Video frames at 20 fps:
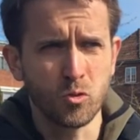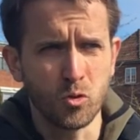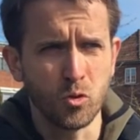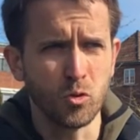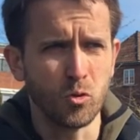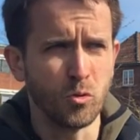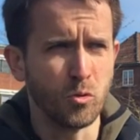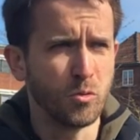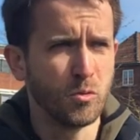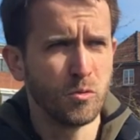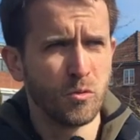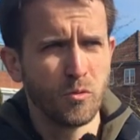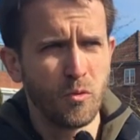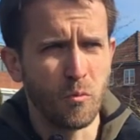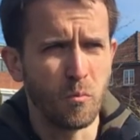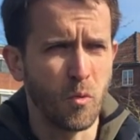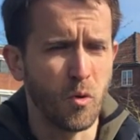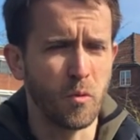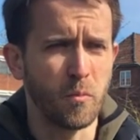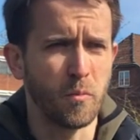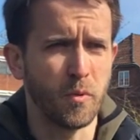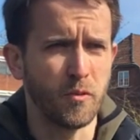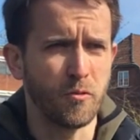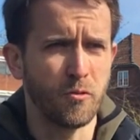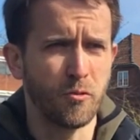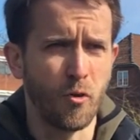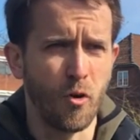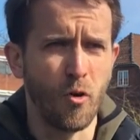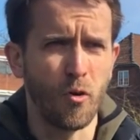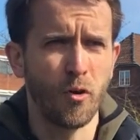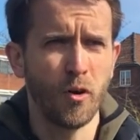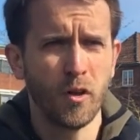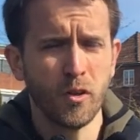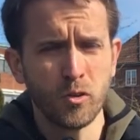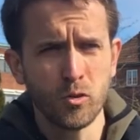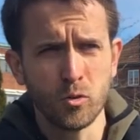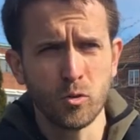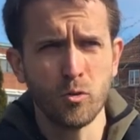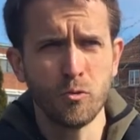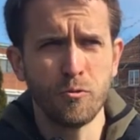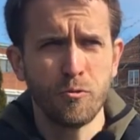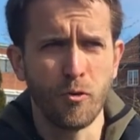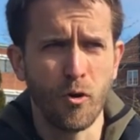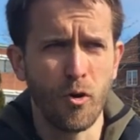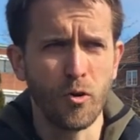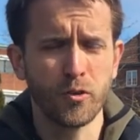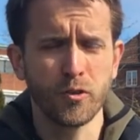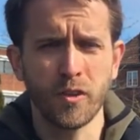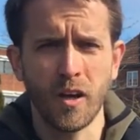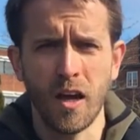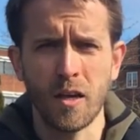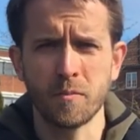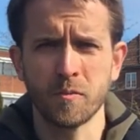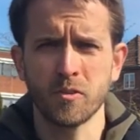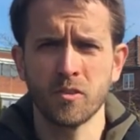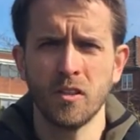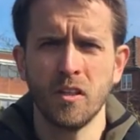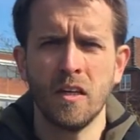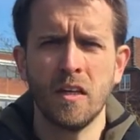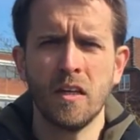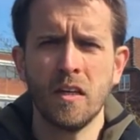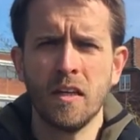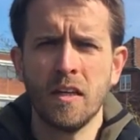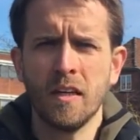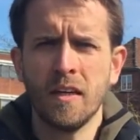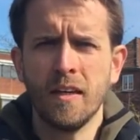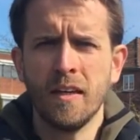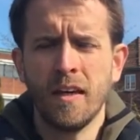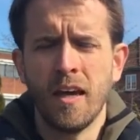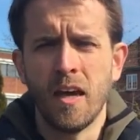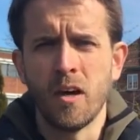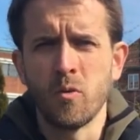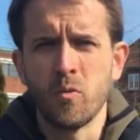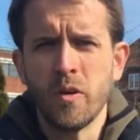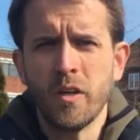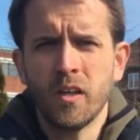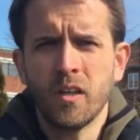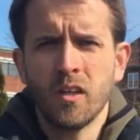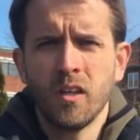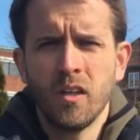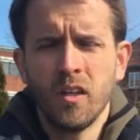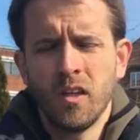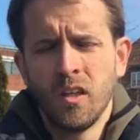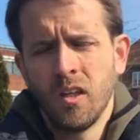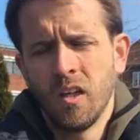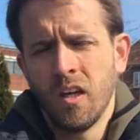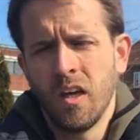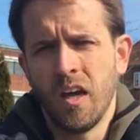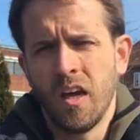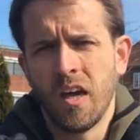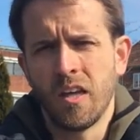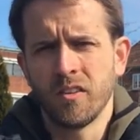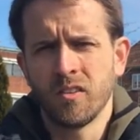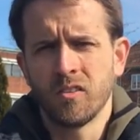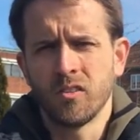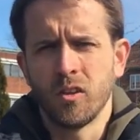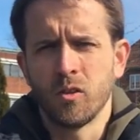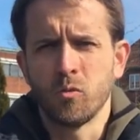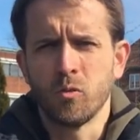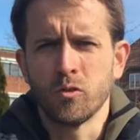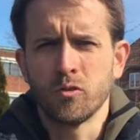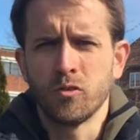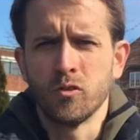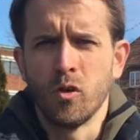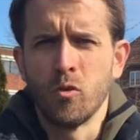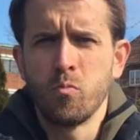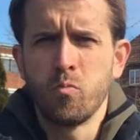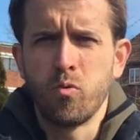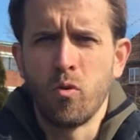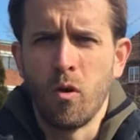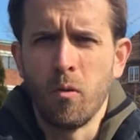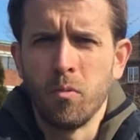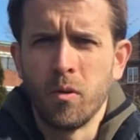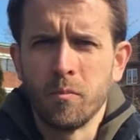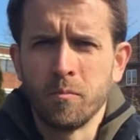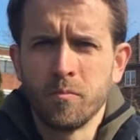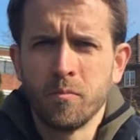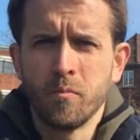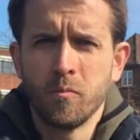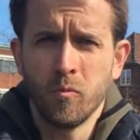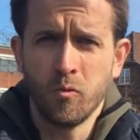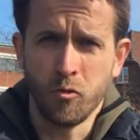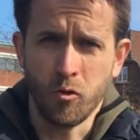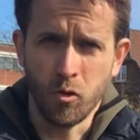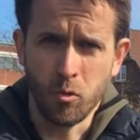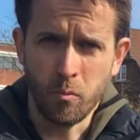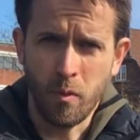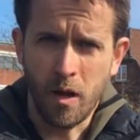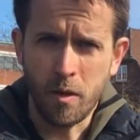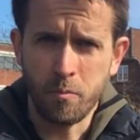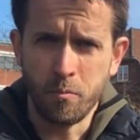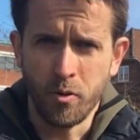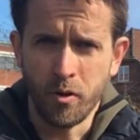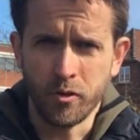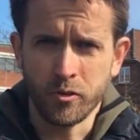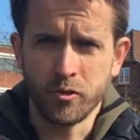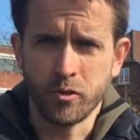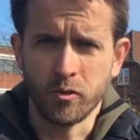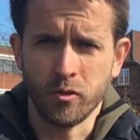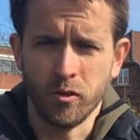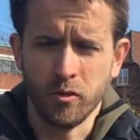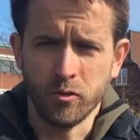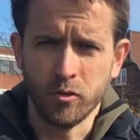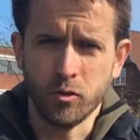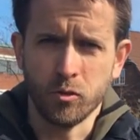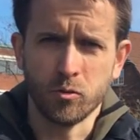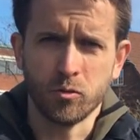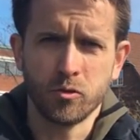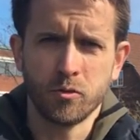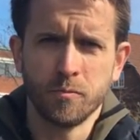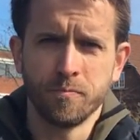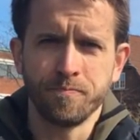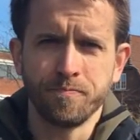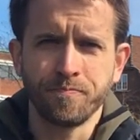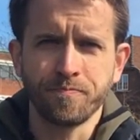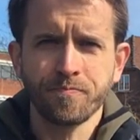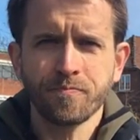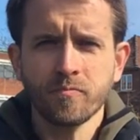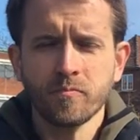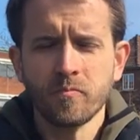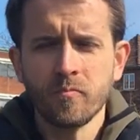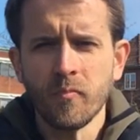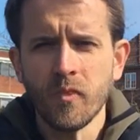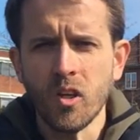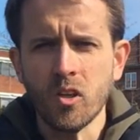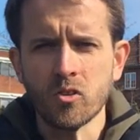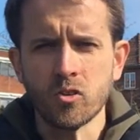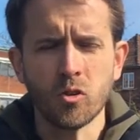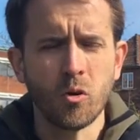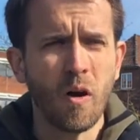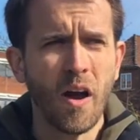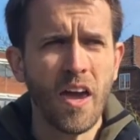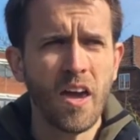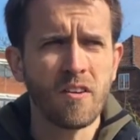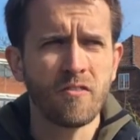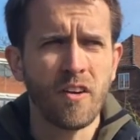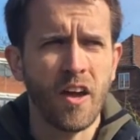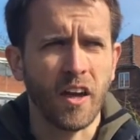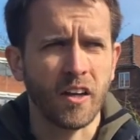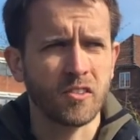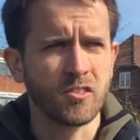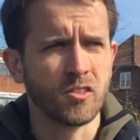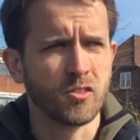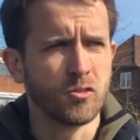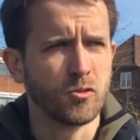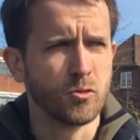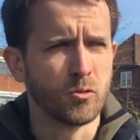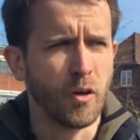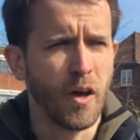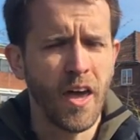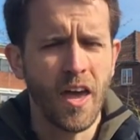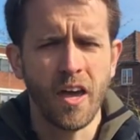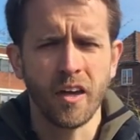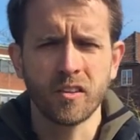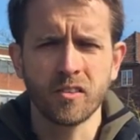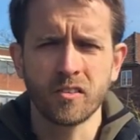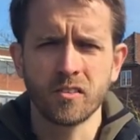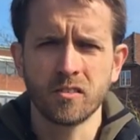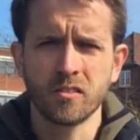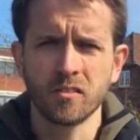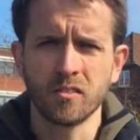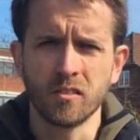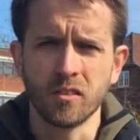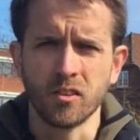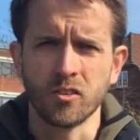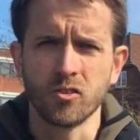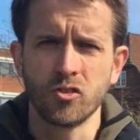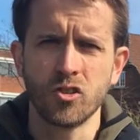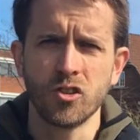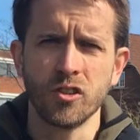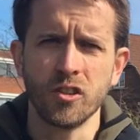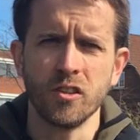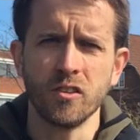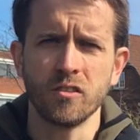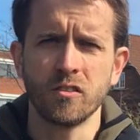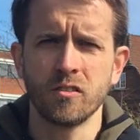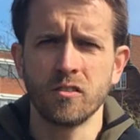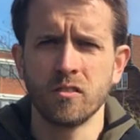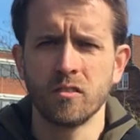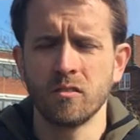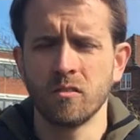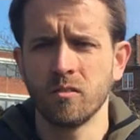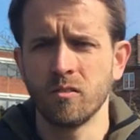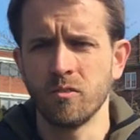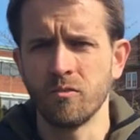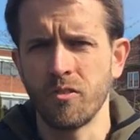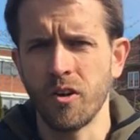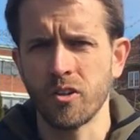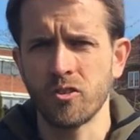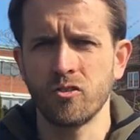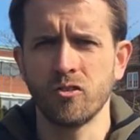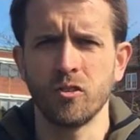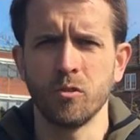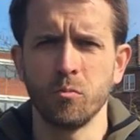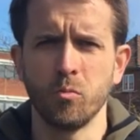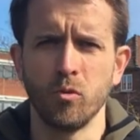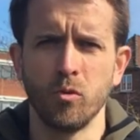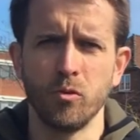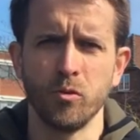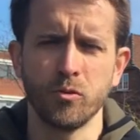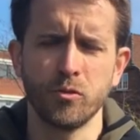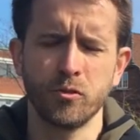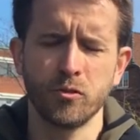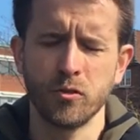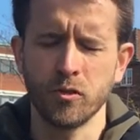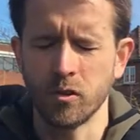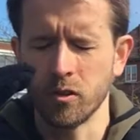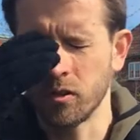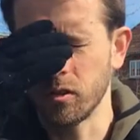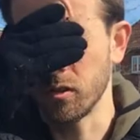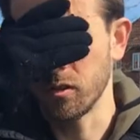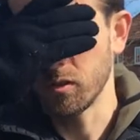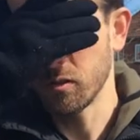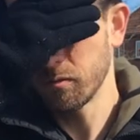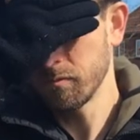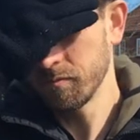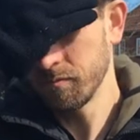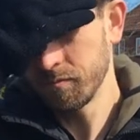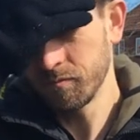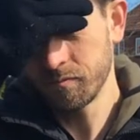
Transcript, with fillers: two or before two four times a week, and there was no problem for my personal use. So I have access to eggs, uh, cheese, vegetables, uh,